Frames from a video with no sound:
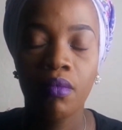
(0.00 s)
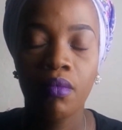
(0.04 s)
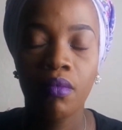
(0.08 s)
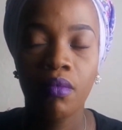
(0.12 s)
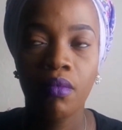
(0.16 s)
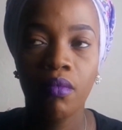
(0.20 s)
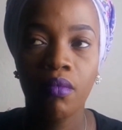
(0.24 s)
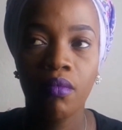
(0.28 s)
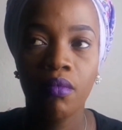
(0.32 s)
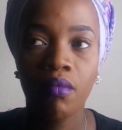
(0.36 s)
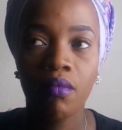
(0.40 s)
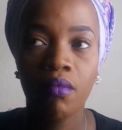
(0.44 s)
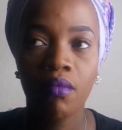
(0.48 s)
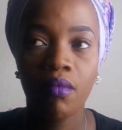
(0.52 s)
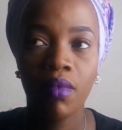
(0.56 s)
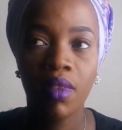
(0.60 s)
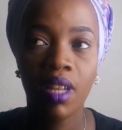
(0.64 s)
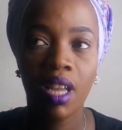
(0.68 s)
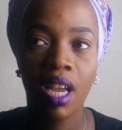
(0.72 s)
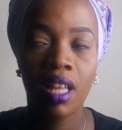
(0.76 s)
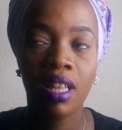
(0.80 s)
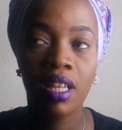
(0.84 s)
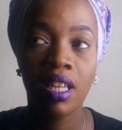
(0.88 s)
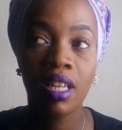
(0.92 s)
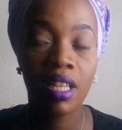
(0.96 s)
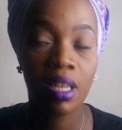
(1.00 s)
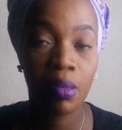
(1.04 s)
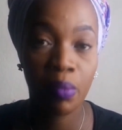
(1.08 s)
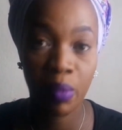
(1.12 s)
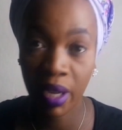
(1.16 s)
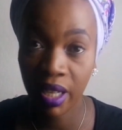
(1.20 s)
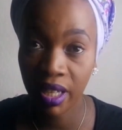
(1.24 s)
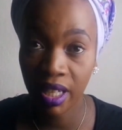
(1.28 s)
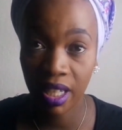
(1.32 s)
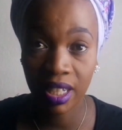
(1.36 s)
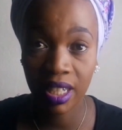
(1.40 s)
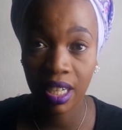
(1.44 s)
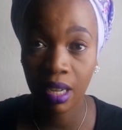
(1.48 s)
And then by
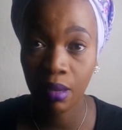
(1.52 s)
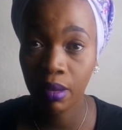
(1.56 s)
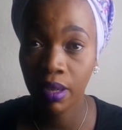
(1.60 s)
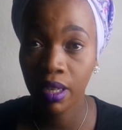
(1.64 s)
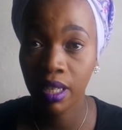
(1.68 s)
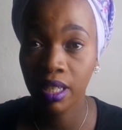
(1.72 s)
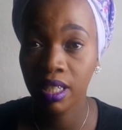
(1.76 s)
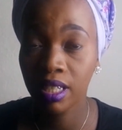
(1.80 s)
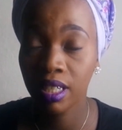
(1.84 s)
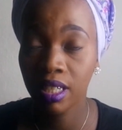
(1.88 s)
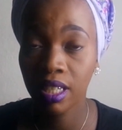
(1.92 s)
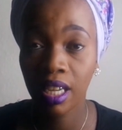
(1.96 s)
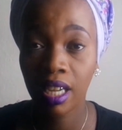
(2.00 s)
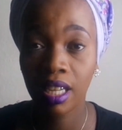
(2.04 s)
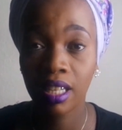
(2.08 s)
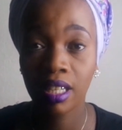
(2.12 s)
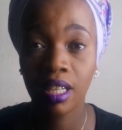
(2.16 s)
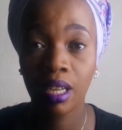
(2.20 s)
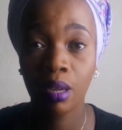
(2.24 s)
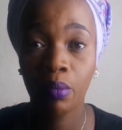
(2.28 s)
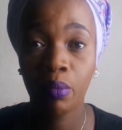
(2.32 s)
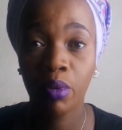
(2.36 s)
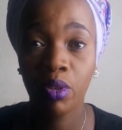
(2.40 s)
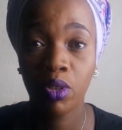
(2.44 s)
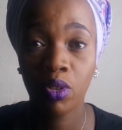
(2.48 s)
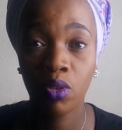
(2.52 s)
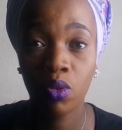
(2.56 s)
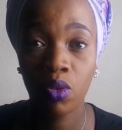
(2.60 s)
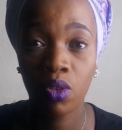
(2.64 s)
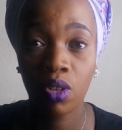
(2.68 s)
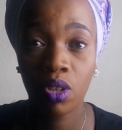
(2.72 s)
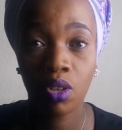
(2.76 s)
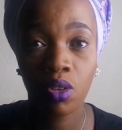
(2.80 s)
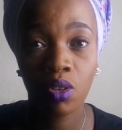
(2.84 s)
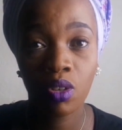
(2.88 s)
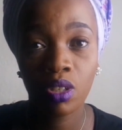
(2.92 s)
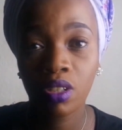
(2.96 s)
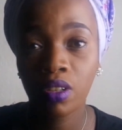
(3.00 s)
that time I didn't get the epidural,
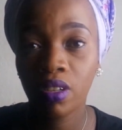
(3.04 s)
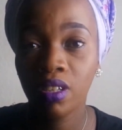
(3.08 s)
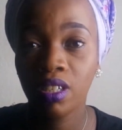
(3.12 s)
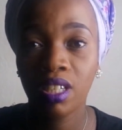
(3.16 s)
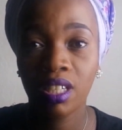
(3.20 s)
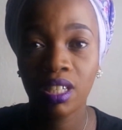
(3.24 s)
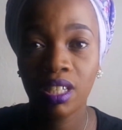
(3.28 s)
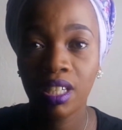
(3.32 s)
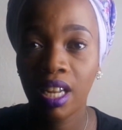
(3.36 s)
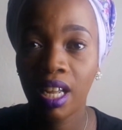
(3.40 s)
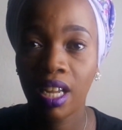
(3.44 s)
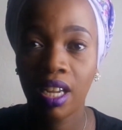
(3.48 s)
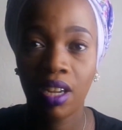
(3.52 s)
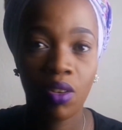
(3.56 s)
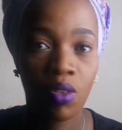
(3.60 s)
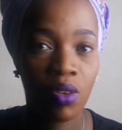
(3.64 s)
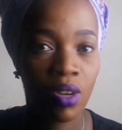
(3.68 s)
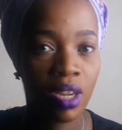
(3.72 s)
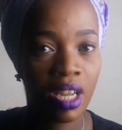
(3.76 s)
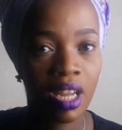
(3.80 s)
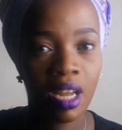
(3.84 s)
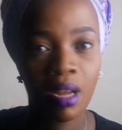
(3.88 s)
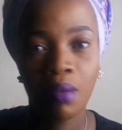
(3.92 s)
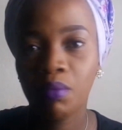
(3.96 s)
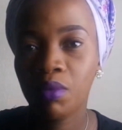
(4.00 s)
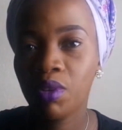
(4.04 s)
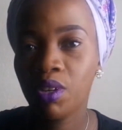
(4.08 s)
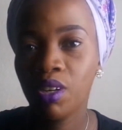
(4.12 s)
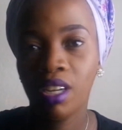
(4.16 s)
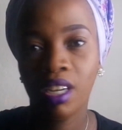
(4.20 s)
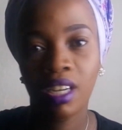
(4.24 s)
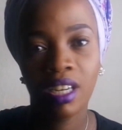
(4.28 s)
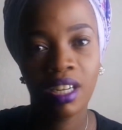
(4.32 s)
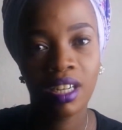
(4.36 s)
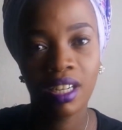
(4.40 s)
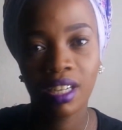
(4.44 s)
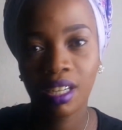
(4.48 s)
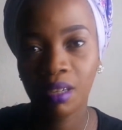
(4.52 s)
because I was just like, okay, I'm gonna
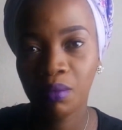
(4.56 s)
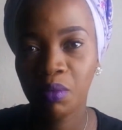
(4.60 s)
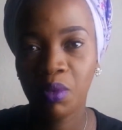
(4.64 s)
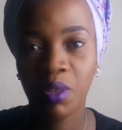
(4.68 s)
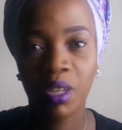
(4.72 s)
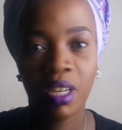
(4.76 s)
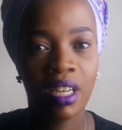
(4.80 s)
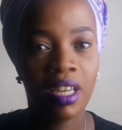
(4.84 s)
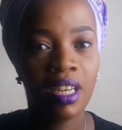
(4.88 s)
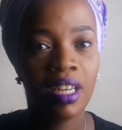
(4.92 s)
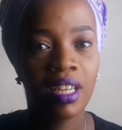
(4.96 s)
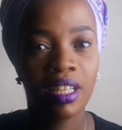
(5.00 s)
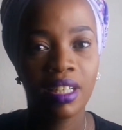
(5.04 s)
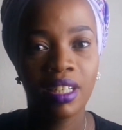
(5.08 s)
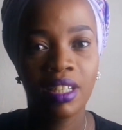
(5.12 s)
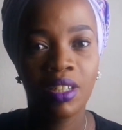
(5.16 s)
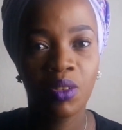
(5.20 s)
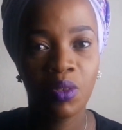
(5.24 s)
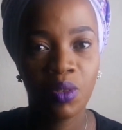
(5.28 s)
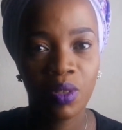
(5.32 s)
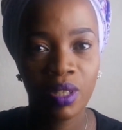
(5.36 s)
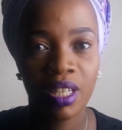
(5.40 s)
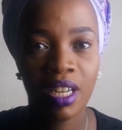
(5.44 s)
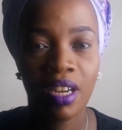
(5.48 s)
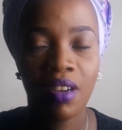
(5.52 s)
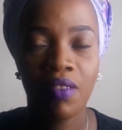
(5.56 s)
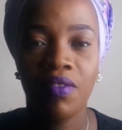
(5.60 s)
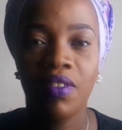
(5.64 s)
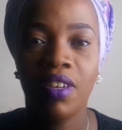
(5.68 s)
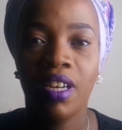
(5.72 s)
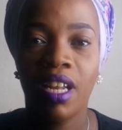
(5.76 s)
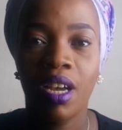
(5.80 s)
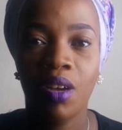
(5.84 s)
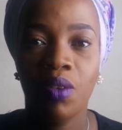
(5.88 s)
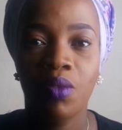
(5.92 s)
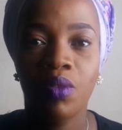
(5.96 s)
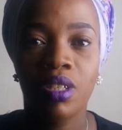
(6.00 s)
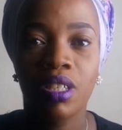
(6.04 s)
tough it
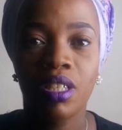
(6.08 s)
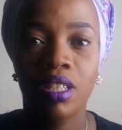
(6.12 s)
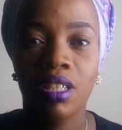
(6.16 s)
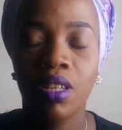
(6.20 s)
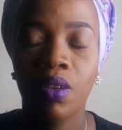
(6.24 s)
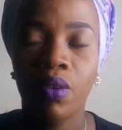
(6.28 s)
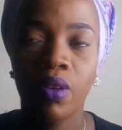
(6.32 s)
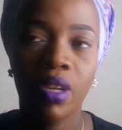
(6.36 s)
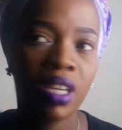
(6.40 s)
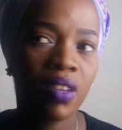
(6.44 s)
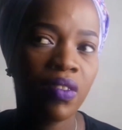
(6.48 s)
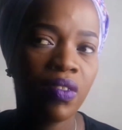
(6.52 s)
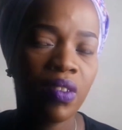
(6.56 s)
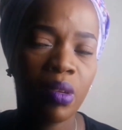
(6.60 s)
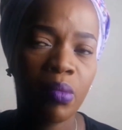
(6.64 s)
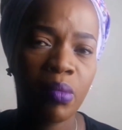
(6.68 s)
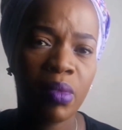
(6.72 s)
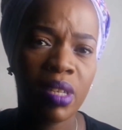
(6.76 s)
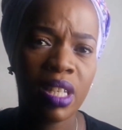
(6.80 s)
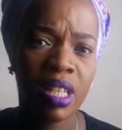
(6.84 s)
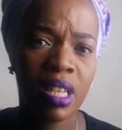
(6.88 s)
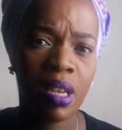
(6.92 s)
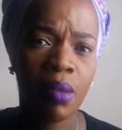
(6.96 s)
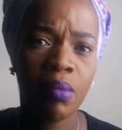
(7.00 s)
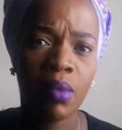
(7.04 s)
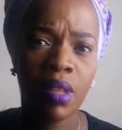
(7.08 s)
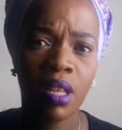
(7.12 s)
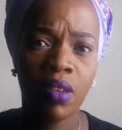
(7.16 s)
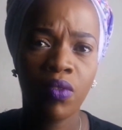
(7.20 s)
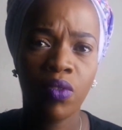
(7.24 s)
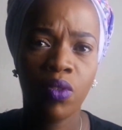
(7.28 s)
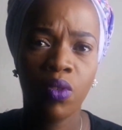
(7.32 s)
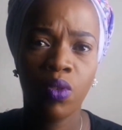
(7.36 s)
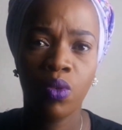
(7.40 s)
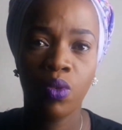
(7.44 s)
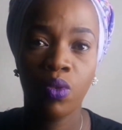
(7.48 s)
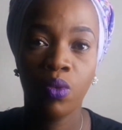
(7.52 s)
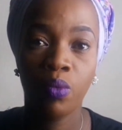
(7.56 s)
out. They were giving me something
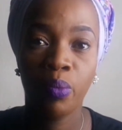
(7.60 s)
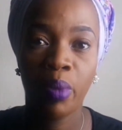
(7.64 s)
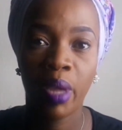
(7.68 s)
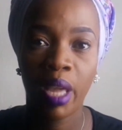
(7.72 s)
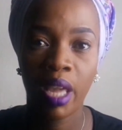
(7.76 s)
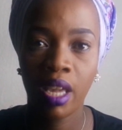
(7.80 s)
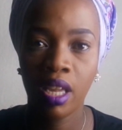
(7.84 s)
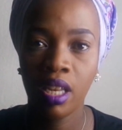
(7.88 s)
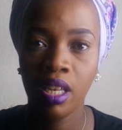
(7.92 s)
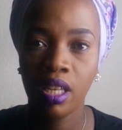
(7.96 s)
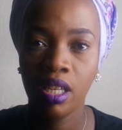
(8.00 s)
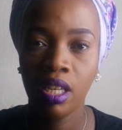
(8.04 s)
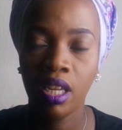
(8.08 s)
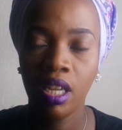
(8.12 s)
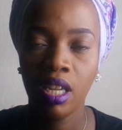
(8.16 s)
for pain.